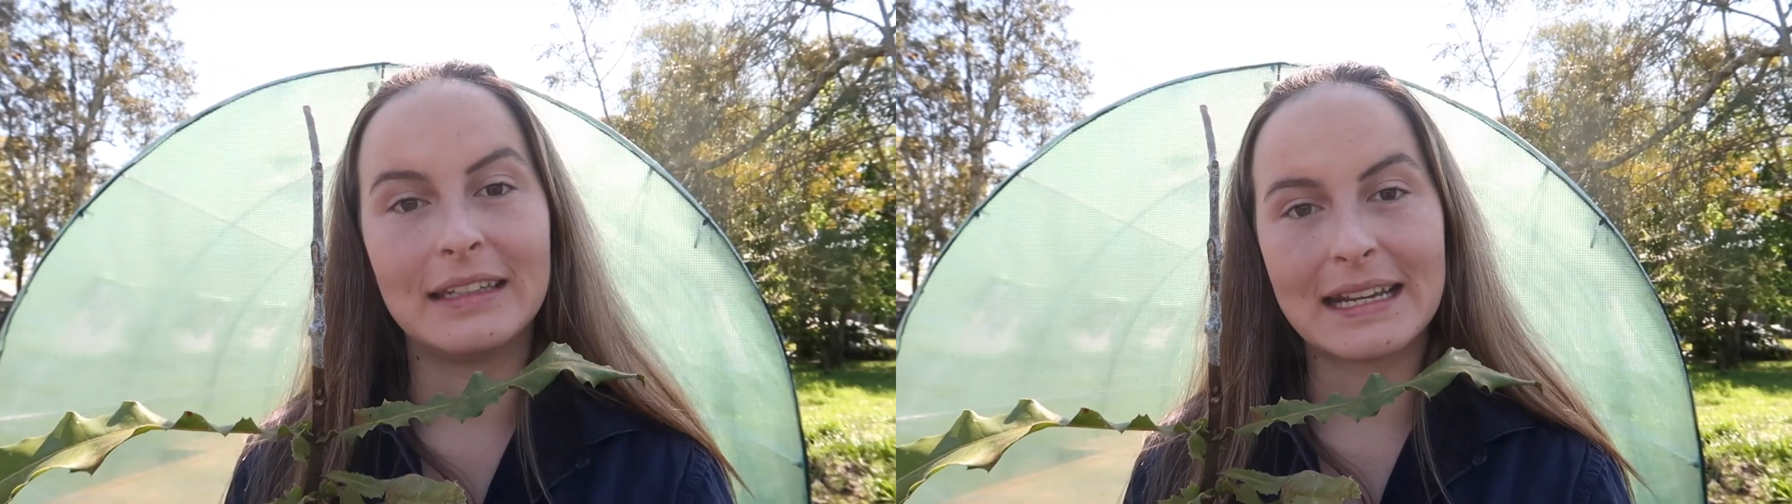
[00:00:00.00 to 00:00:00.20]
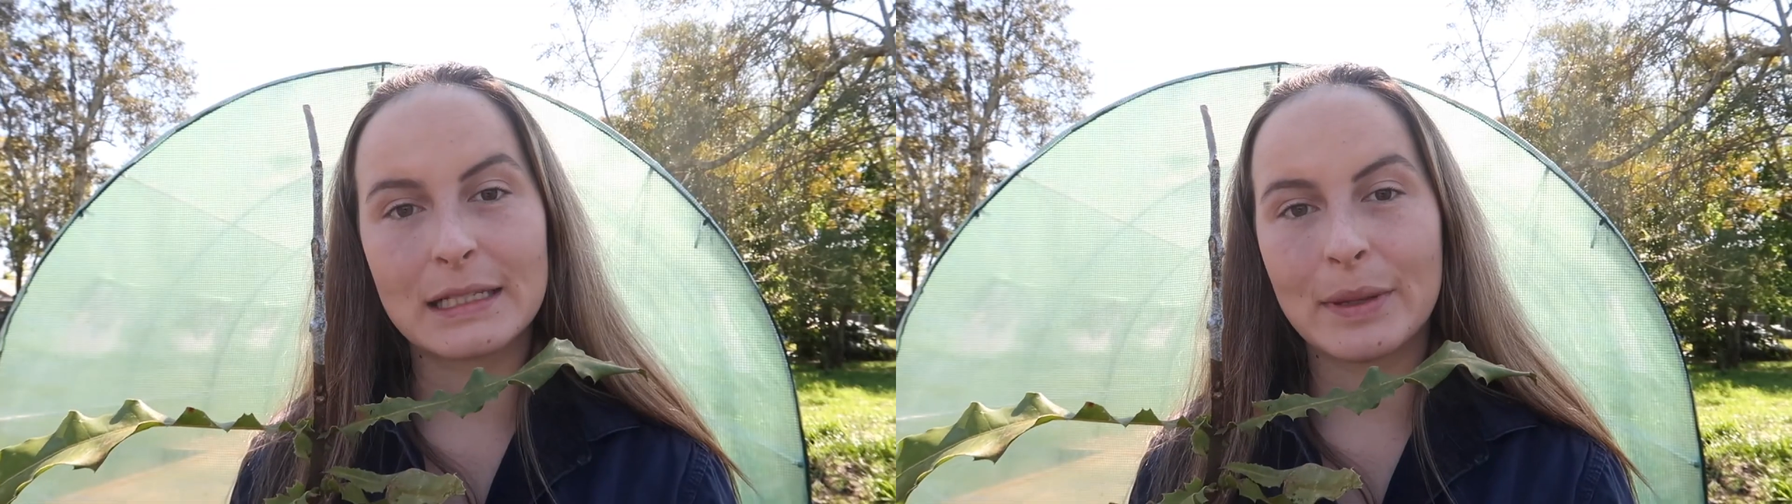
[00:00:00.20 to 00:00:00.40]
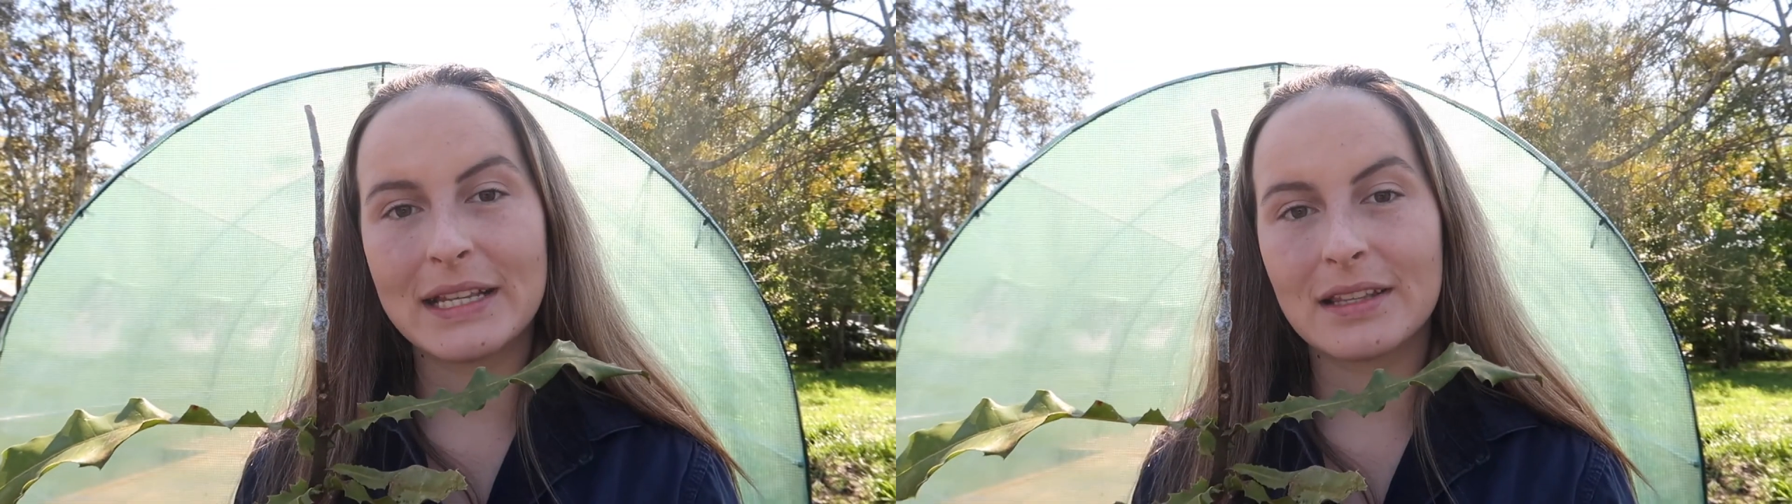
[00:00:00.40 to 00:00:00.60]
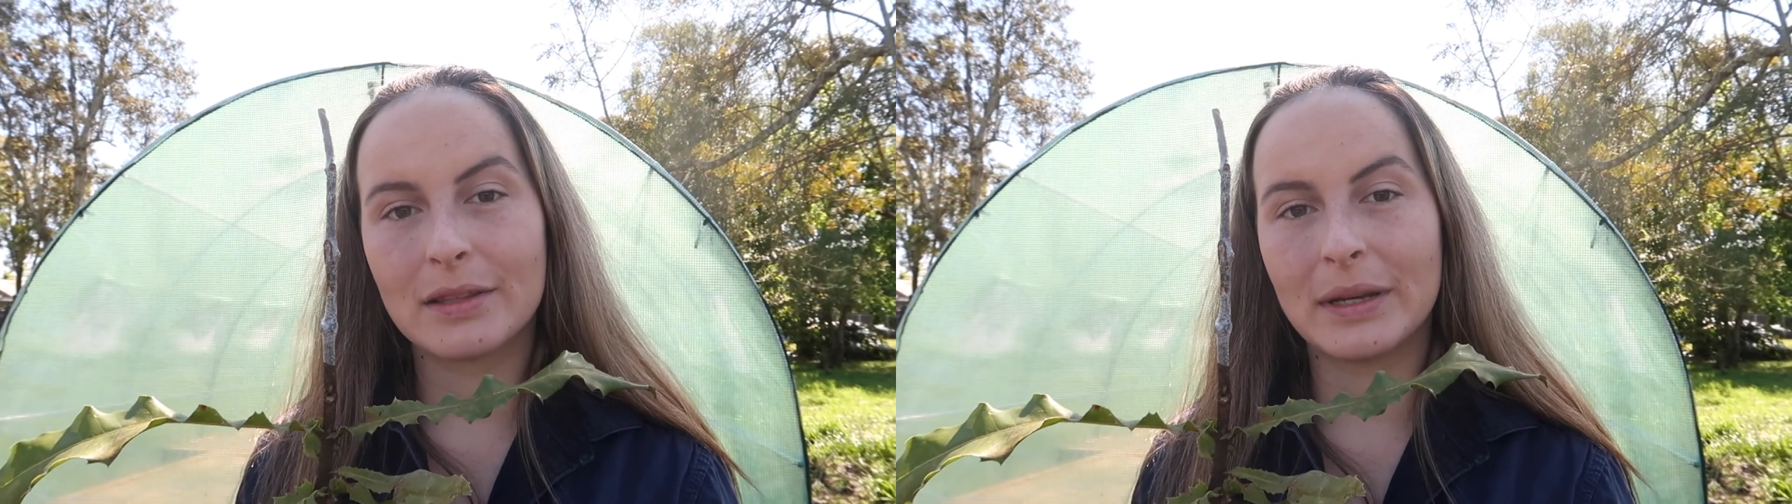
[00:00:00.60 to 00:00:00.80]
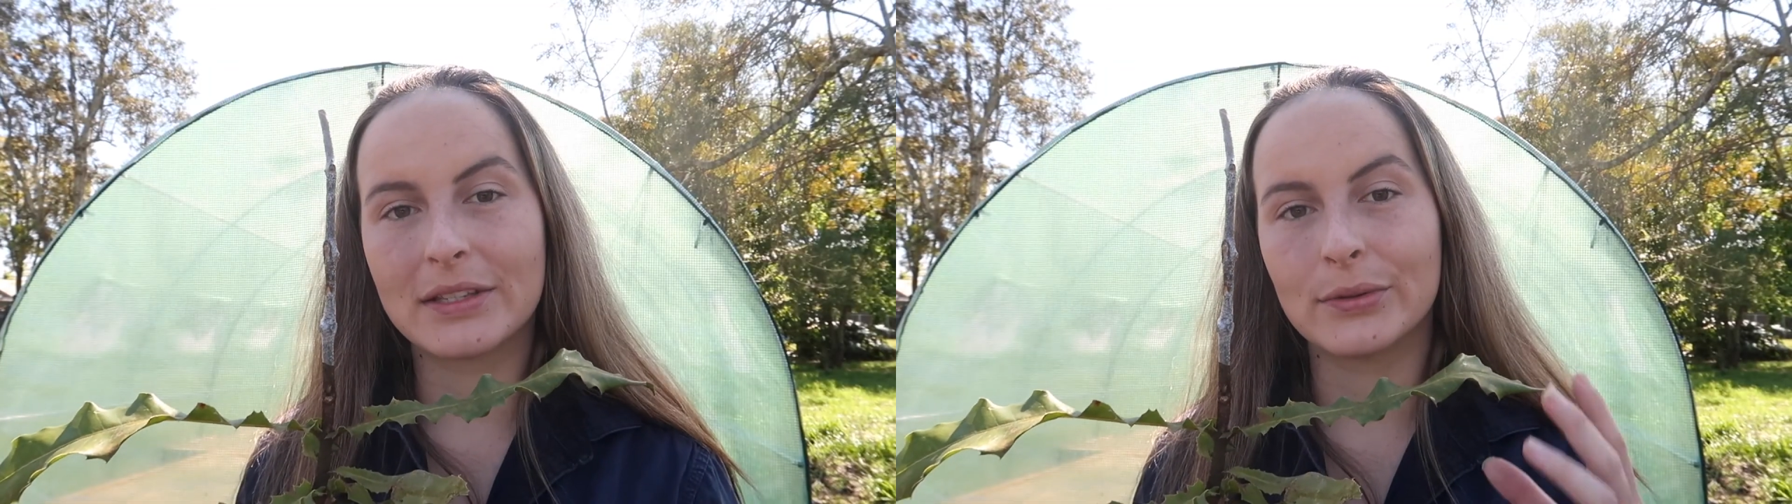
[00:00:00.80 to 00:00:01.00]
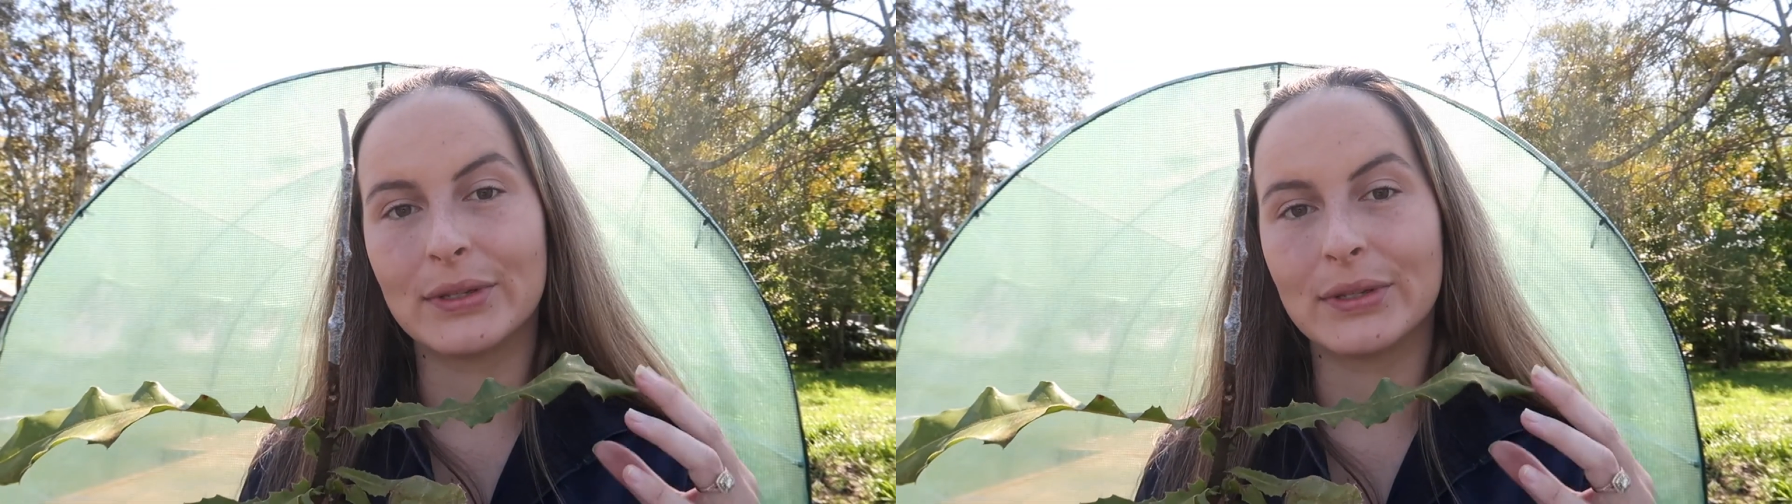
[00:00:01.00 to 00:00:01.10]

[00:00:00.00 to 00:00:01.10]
next piece of the puzzle